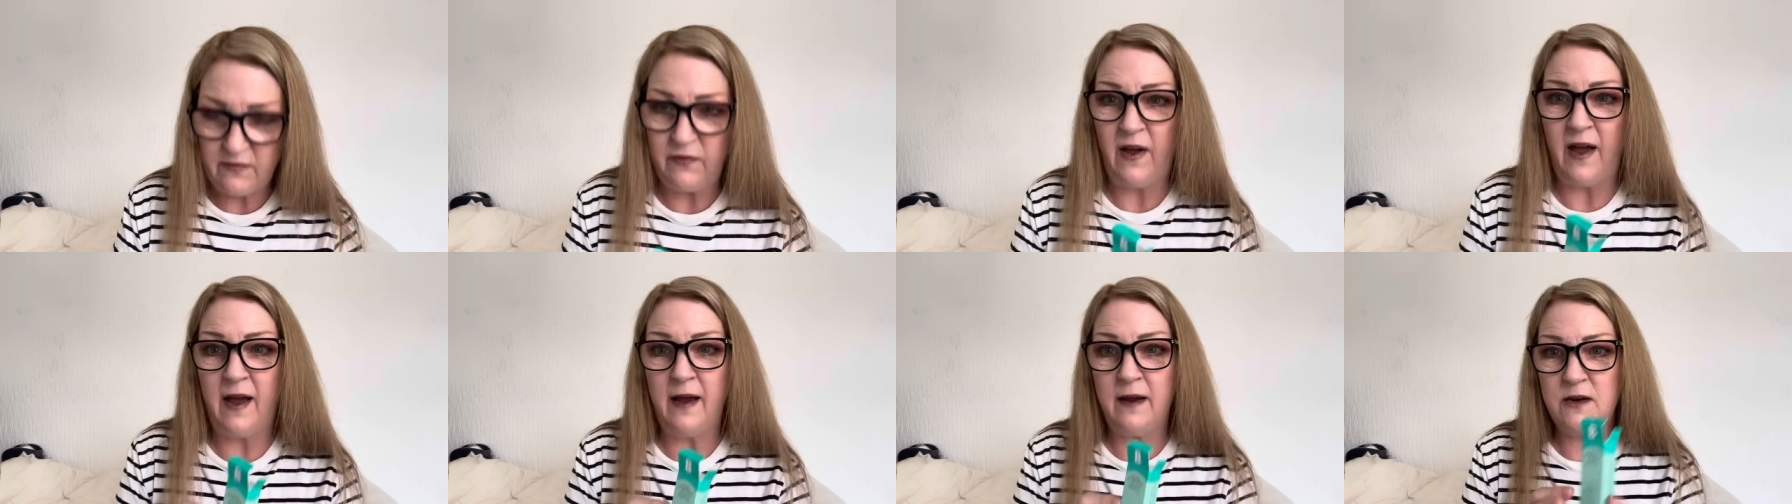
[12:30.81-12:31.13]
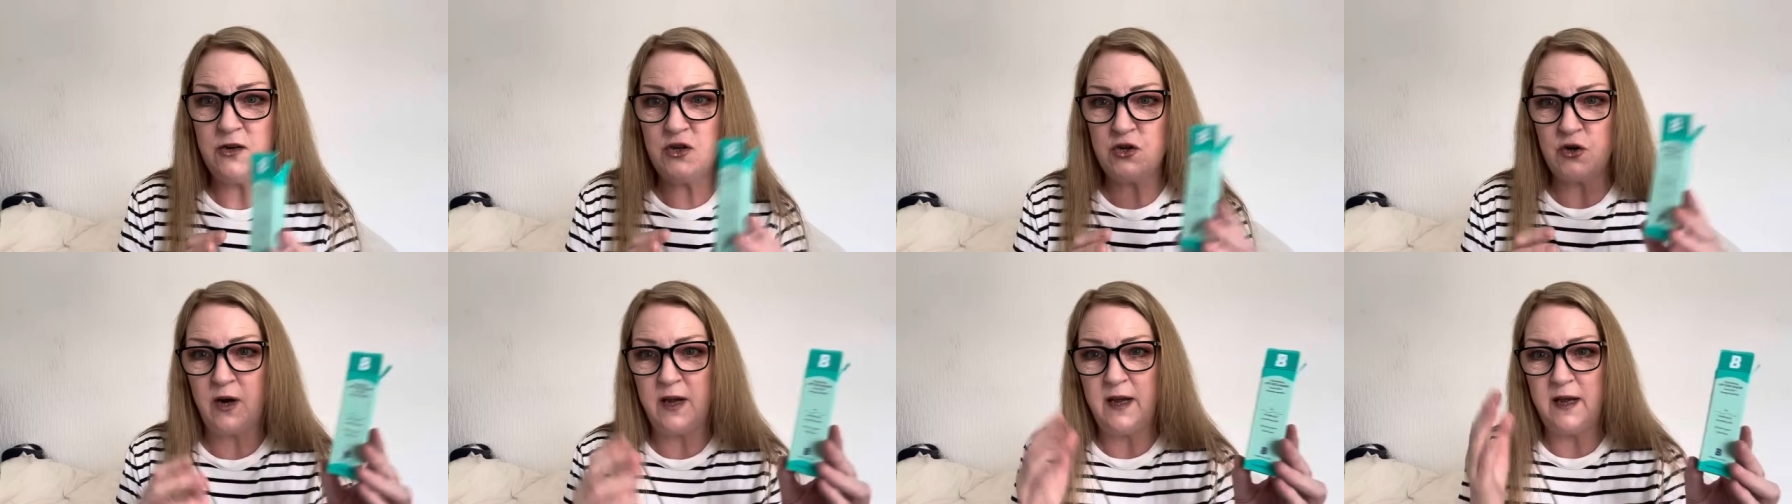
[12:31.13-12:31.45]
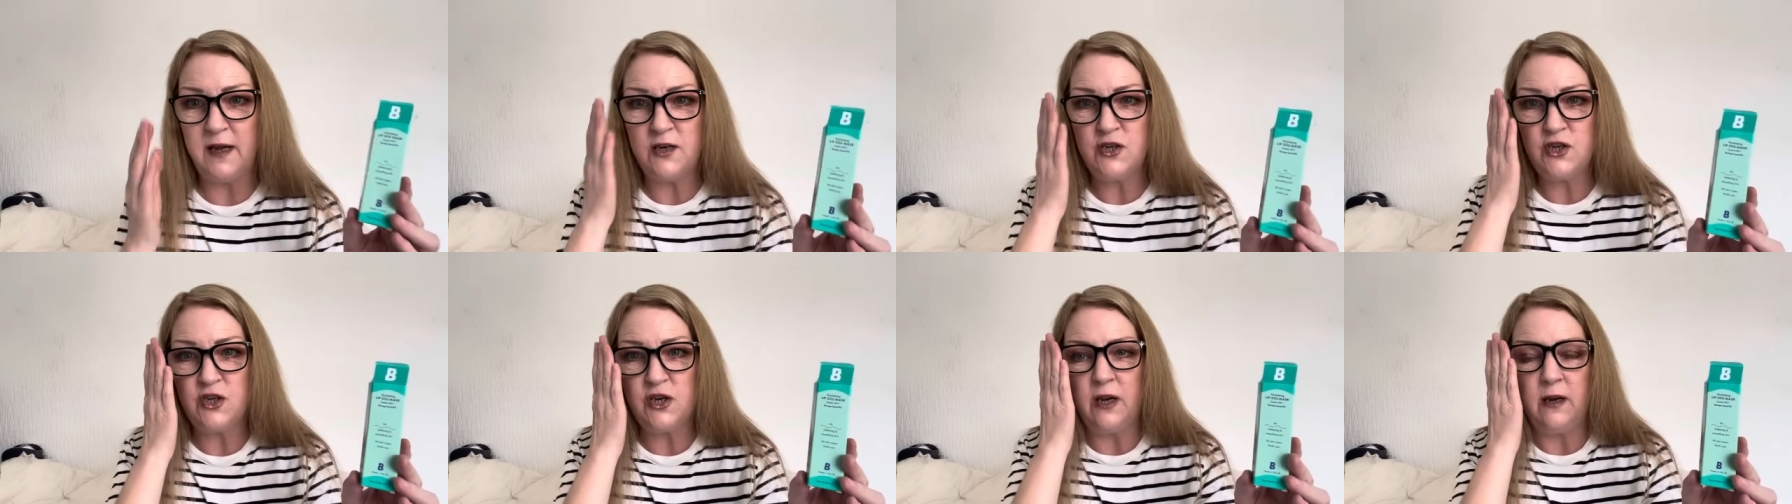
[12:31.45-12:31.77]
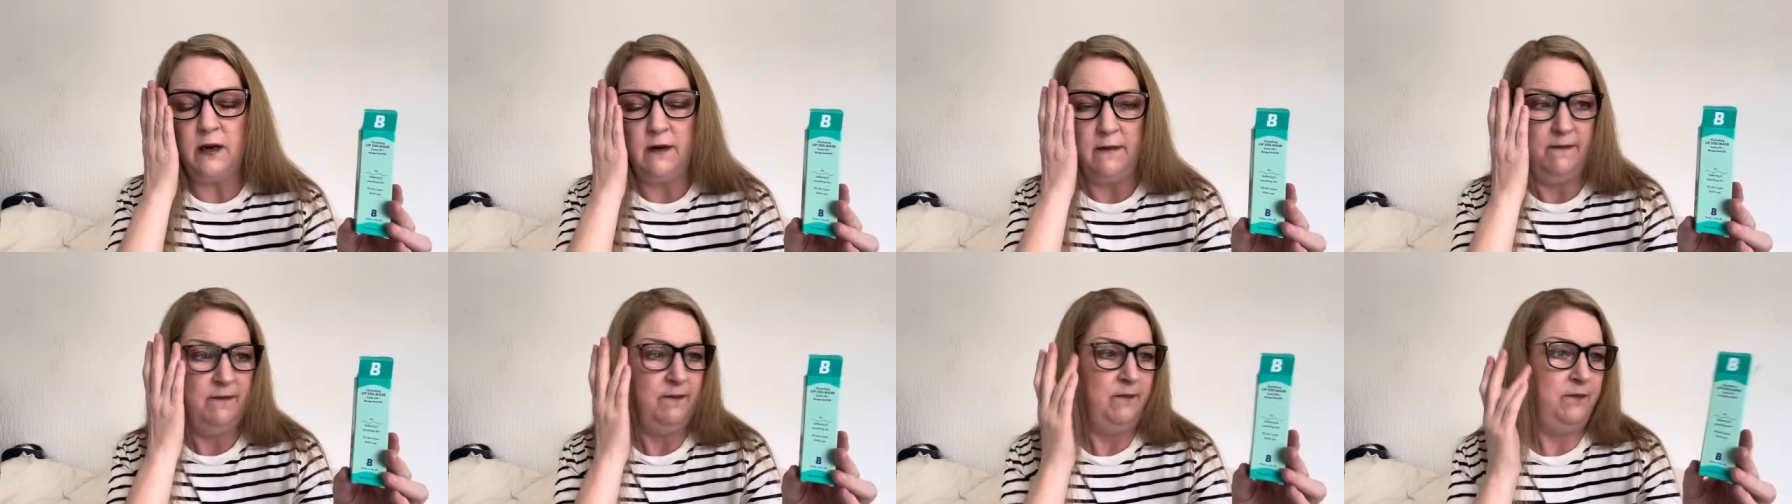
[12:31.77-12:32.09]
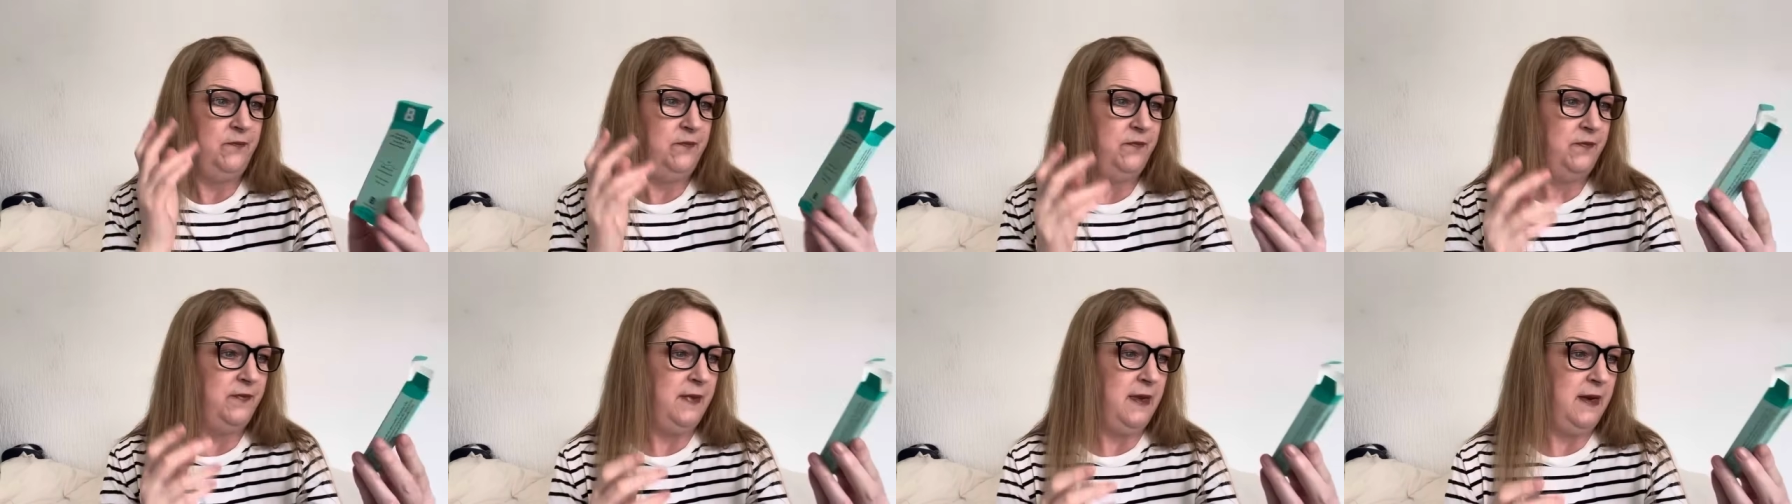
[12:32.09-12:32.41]
hydration
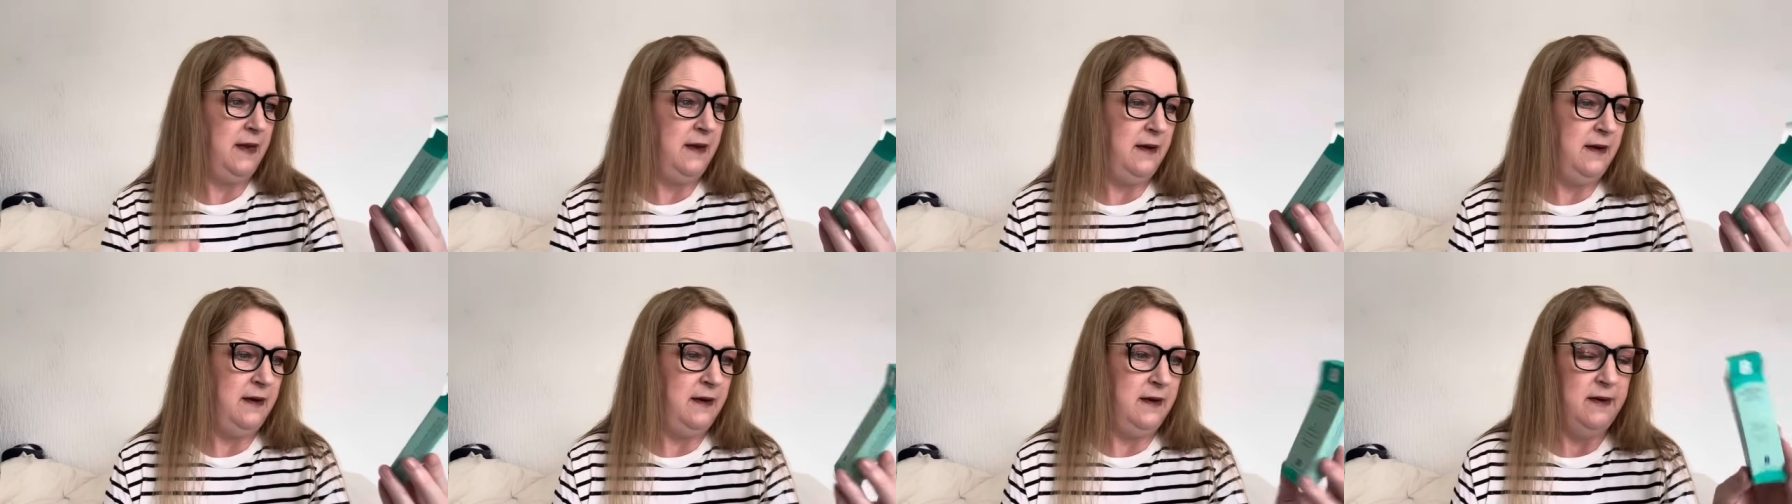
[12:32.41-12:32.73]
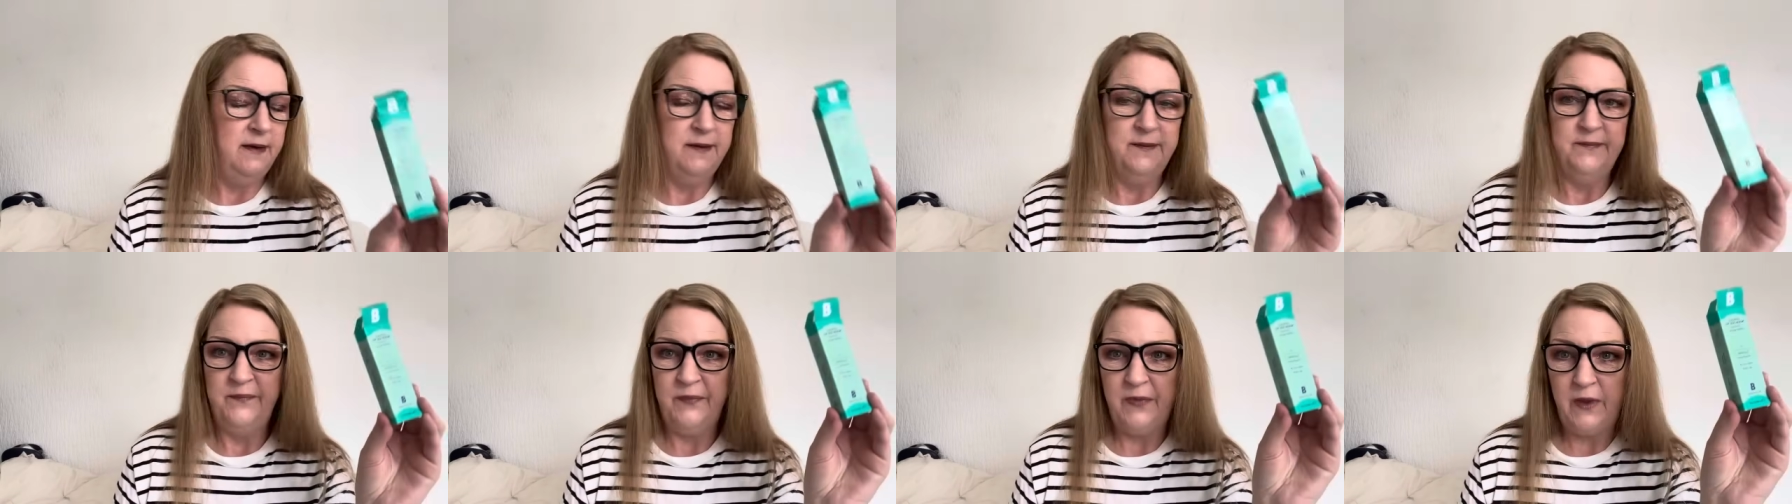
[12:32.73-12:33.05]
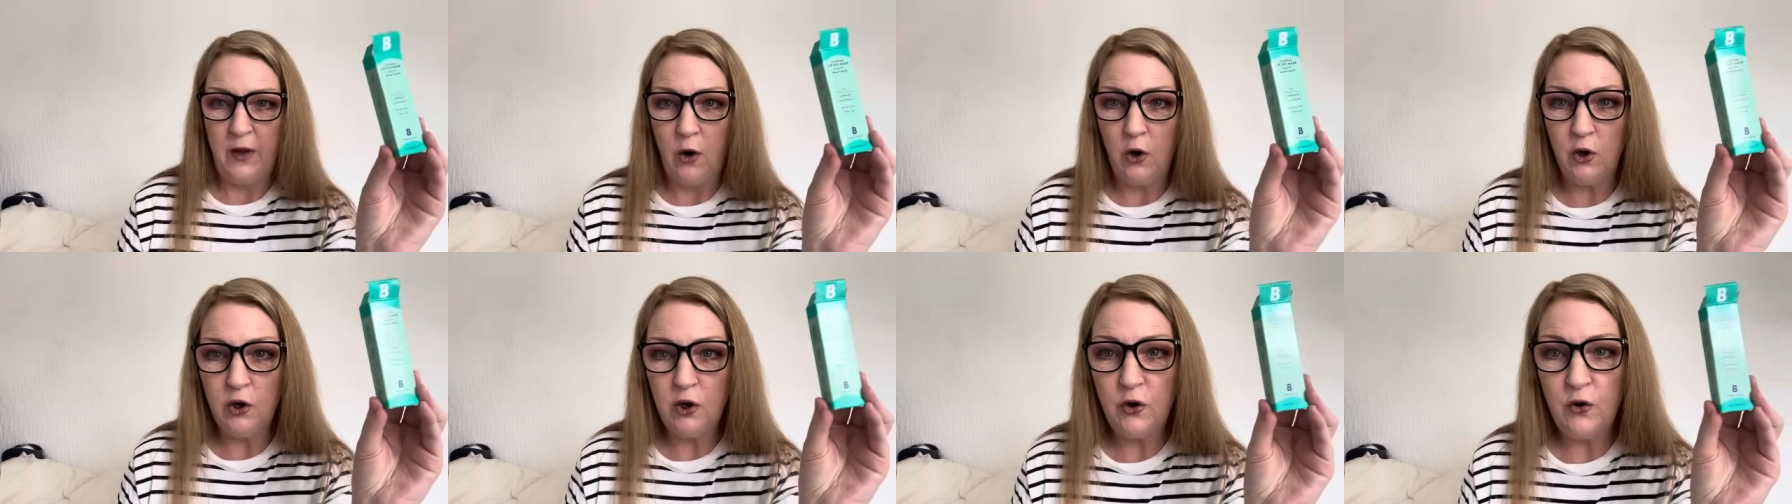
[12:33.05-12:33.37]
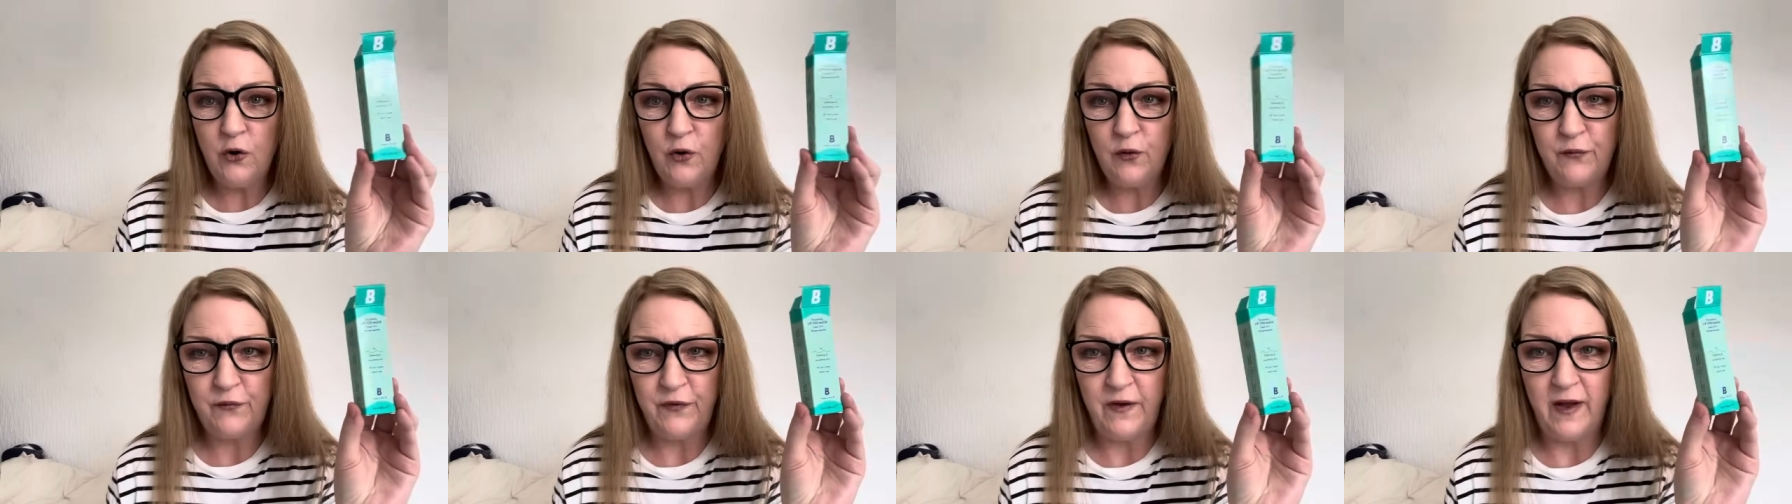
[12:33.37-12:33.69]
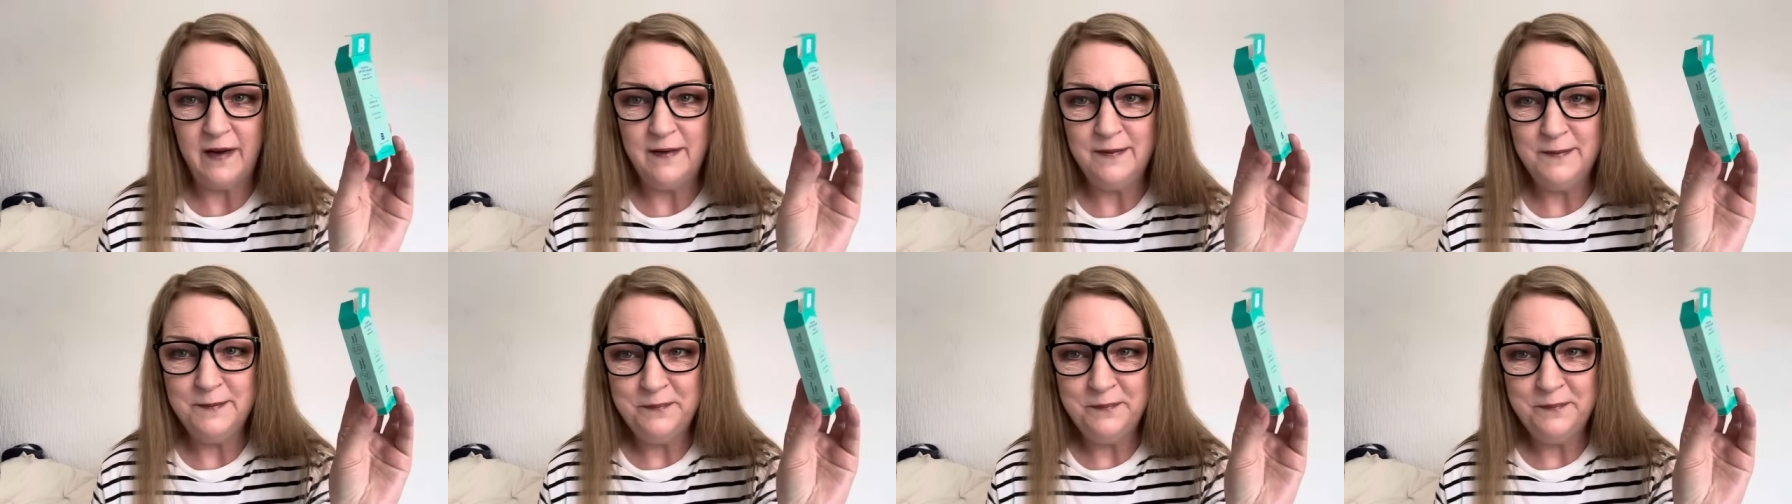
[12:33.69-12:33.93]
all over.